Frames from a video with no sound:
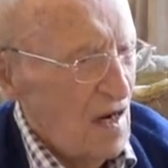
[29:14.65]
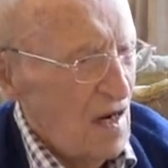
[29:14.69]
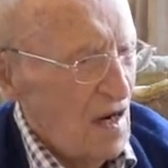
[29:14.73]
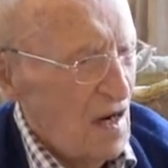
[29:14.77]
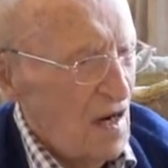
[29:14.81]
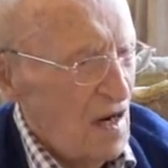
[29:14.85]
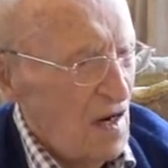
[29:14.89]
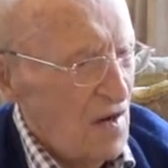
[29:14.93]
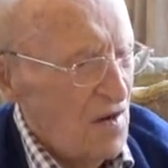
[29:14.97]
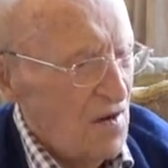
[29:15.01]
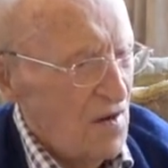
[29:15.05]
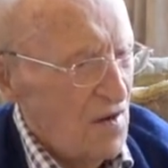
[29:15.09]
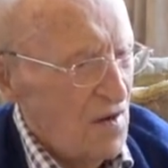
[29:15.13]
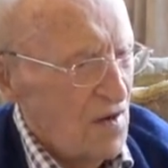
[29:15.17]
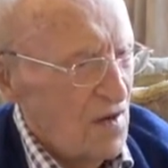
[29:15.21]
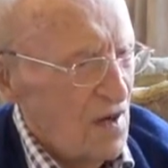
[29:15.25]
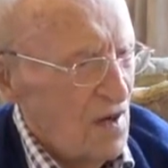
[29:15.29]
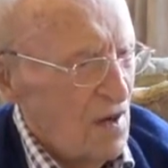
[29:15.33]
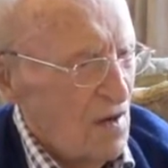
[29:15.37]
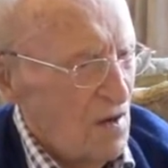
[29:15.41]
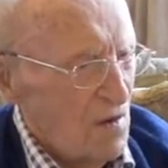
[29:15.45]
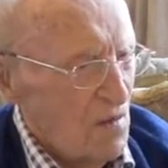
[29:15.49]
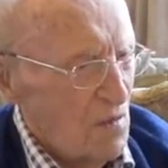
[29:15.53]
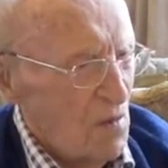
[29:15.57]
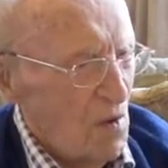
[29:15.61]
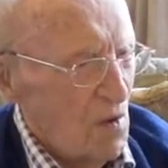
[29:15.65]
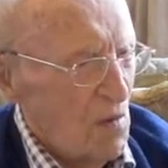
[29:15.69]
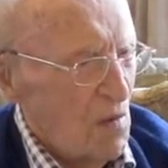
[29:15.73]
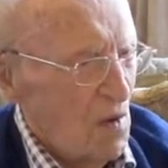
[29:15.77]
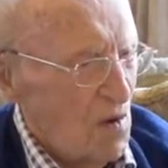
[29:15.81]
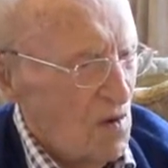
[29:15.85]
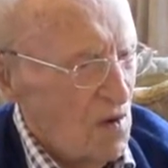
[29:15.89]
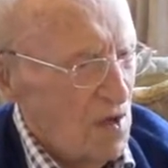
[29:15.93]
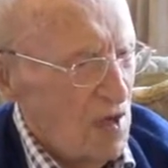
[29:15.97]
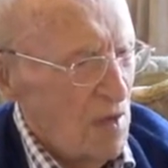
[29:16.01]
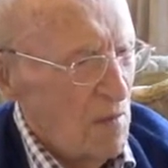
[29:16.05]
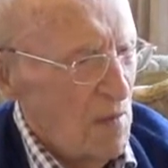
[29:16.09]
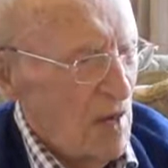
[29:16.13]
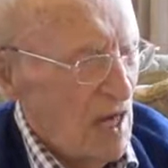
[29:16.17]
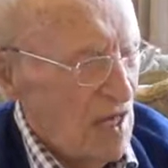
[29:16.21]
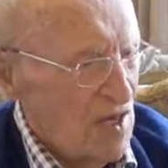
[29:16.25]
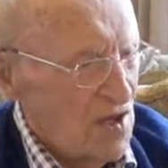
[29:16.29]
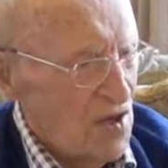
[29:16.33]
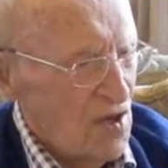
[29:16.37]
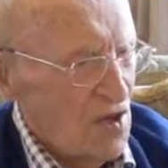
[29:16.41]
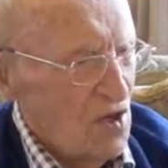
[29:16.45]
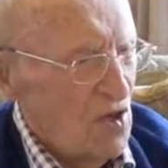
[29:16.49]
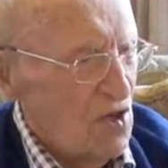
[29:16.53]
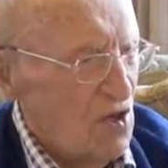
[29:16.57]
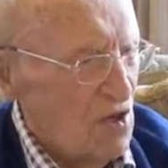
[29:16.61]
And uh, we want him
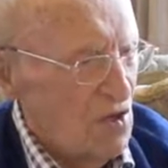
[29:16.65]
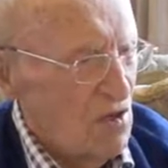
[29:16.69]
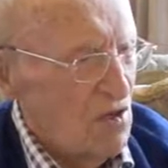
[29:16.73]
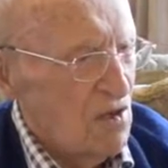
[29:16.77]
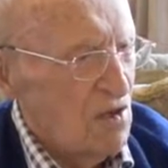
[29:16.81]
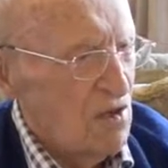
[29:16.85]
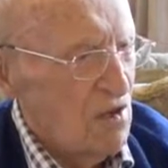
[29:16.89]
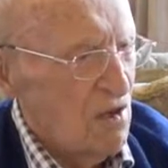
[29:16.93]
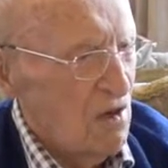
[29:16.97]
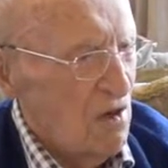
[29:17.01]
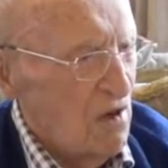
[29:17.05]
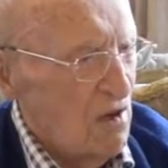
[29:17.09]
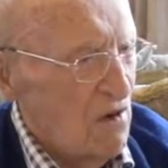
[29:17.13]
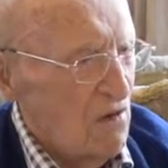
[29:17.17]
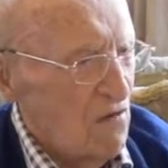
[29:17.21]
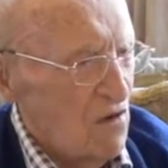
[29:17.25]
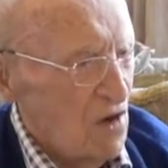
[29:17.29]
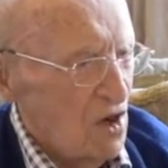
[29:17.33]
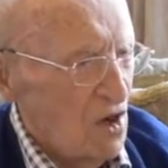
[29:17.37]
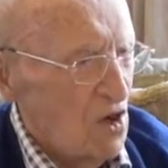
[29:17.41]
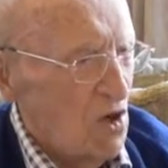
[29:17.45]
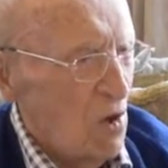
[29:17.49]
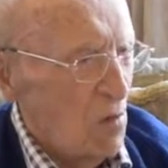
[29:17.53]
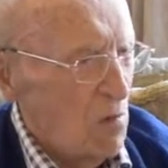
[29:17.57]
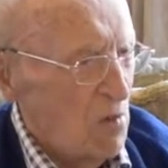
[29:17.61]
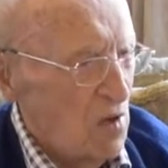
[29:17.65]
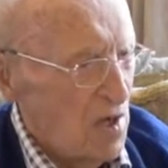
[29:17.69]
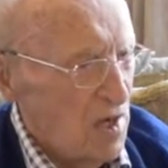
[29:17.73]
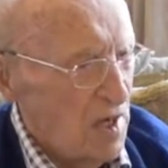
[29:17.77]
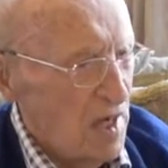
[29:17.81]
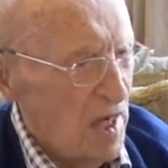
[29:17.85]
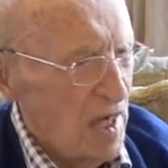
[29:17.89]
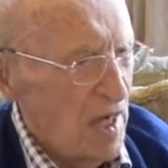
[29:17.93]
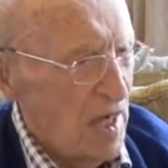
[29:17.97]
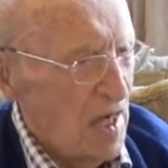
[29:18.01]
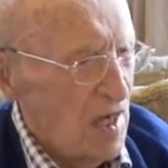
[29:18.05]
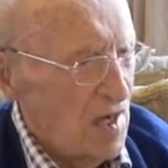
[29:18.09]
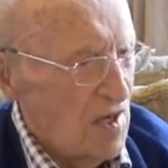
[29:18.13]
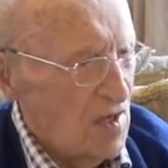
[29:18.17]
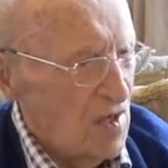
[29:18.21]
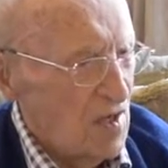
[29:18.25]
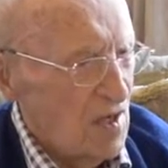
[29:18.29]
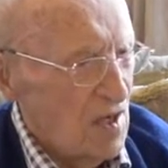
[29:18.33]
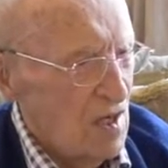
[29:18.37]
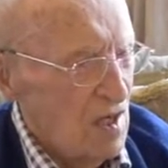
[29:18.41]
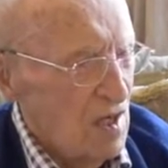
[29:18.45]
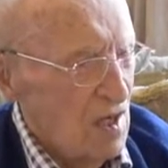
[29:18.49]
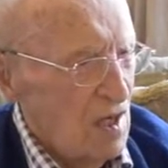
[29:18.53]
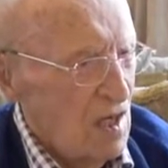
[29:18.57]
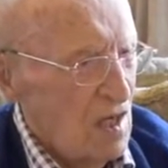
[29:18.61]
excused for a couple of
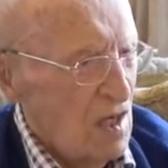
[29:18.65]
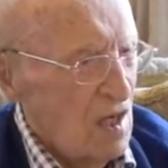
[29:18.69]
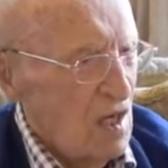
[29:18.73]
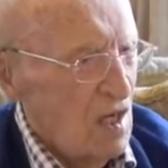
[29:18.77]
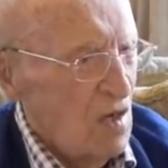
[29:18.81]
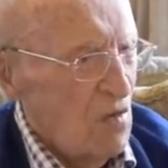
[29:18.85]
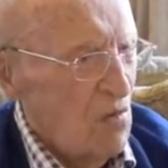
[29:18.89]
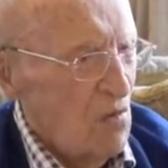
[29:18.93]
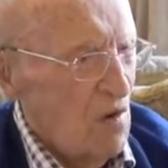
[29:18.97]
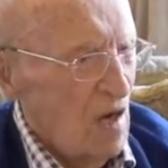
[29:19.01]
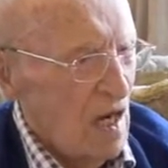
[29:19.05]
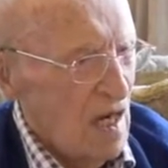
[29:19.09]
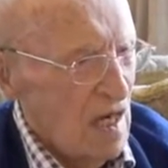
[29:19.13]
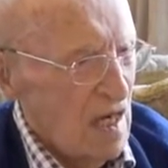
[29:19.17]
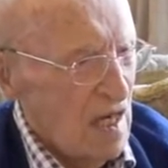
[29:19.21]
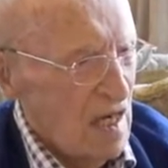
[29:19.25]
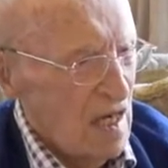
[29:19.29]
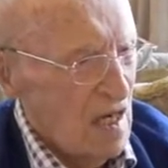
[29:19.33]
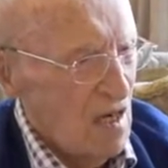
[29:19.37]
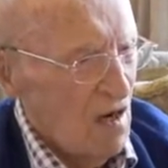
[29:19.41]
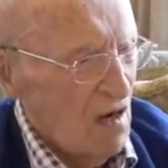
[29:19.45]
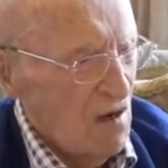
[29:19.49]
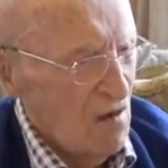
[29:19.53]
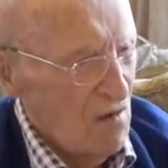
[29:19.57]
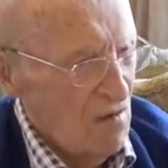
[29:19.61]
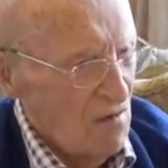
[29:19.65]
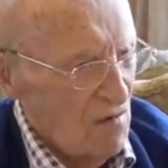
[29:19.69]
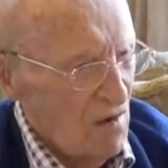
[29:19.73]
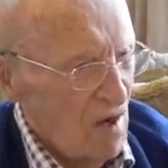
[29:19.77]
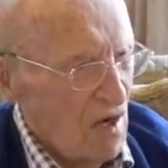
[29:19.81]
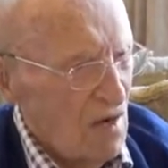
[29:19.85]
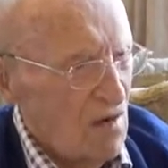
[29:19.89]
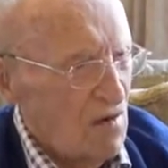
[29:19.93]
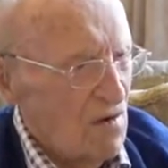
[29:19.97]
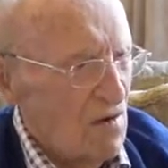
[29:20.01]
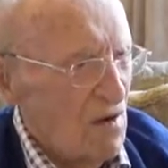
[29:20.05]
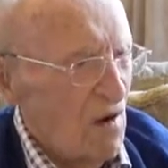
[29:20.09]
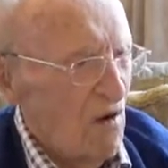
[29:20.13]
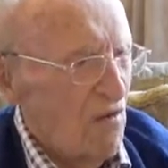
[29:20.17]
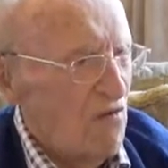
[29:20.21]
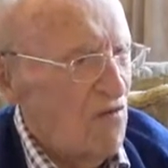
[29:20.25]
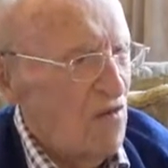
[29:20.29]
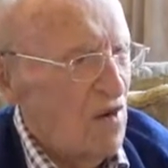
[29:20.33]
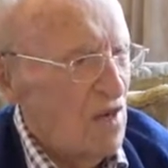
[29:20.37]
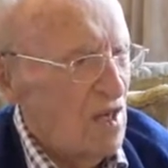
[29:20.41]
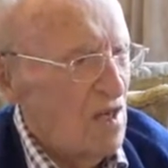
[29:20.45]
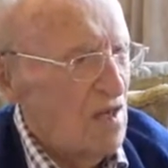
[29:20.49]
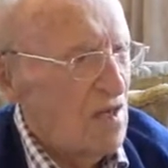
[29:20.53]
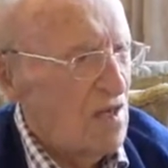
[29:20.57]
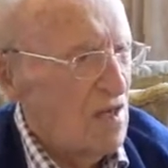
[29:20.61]
days while he got round off
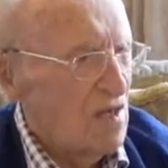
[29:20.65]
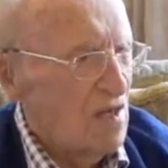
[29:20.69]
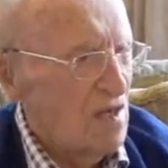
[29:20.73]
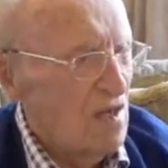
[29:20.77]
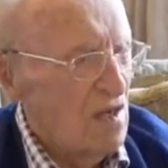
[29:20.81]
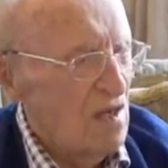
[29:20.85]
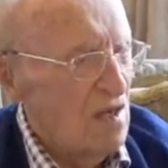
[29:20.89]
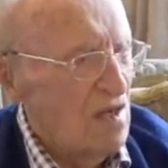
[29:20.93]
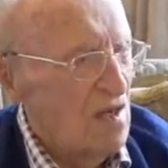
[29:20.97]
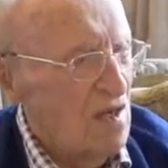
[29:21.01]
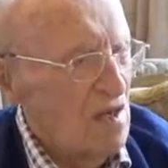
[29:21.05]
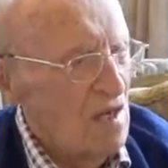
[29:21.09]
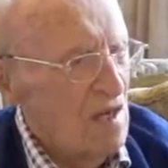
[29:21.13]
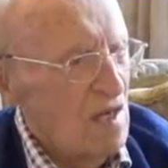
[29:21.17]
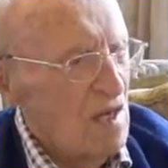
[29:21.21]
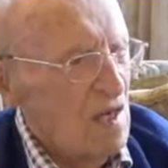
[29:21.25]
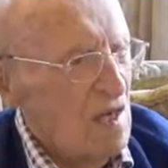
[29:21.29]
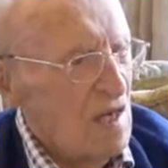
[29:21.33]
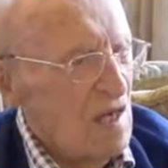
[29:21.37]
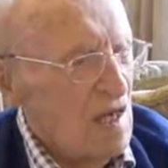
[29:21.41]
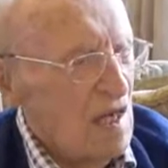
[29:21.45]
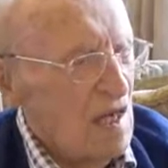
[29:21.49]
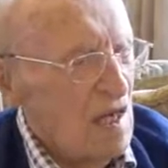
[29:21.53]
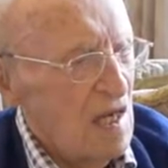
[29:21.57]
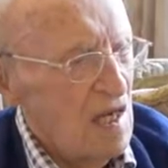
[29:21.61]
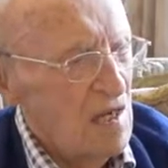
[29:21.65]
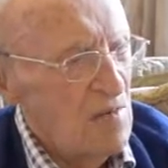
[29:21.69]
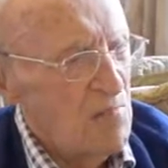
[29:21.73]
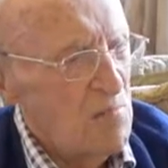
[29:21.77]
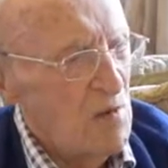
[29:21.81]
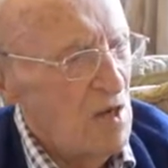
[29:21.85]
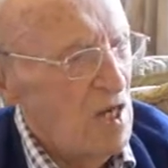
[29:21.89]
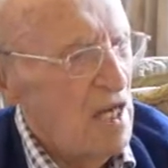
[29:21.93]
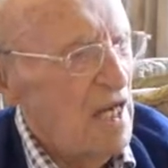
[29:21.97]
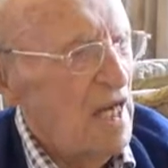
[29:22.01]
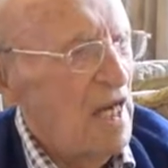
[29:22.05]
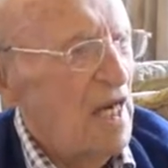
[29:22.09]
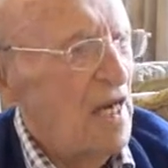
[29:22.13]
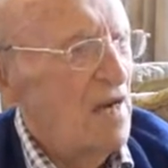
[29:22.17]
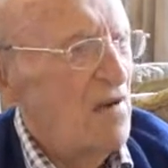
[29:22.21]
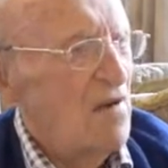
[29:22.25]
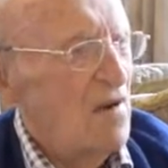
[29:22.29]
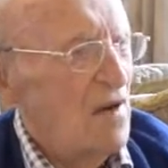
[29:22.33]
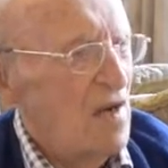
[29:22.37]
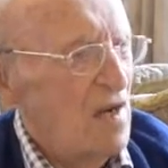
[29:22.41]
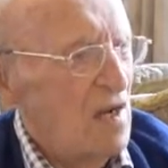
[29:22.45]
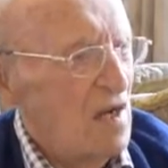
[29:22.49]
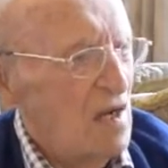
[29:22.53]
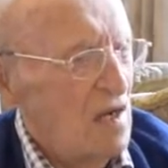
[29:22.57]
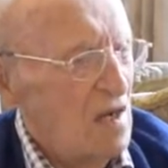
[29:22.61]
his, uh, his
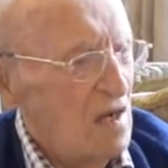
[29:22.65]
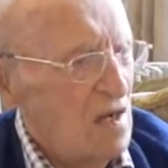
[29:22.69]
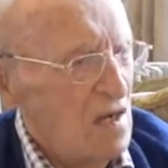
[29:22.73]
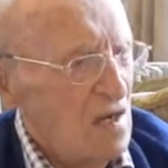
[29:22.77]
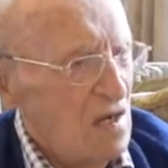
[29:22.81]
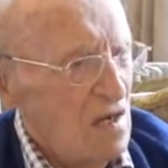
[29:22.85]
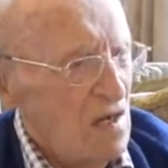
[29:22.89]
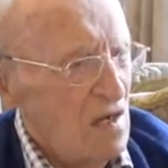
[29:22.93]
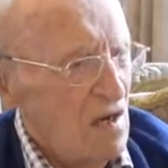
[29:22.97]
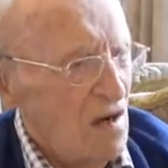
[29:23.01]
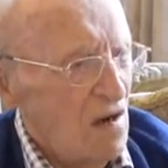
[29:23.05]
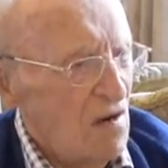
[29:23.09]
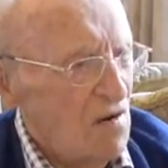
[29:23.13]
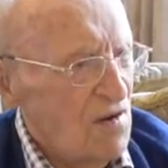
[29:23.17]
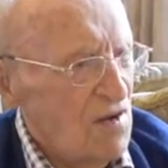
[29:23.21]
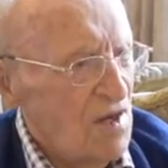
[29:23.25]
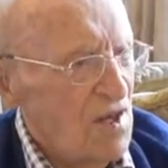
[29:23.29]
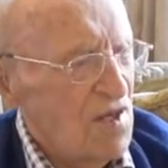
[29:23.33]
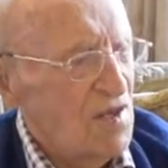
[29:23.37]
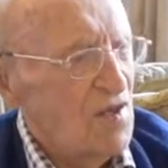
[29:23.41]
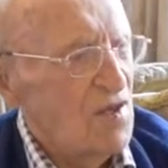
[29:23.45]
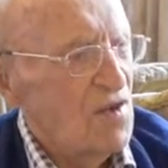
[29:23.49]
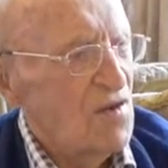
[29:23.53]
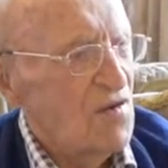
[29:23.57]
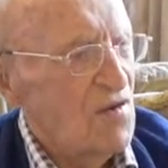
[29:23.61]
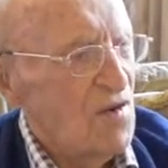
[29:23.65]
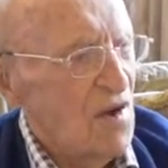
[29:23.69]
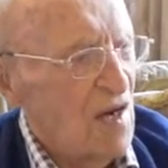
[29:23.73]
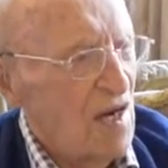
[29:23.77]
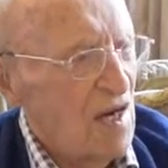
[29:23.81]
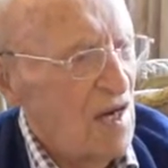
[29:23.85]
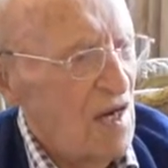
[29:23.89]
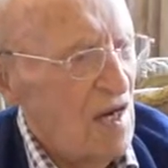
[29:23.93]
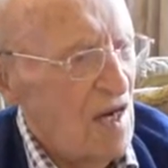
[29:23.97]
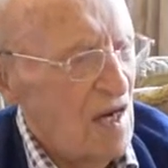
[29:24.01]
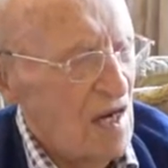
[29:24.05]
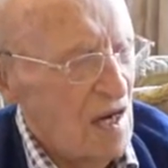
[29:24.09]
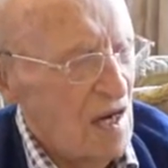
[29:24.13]
malaria or dysentery.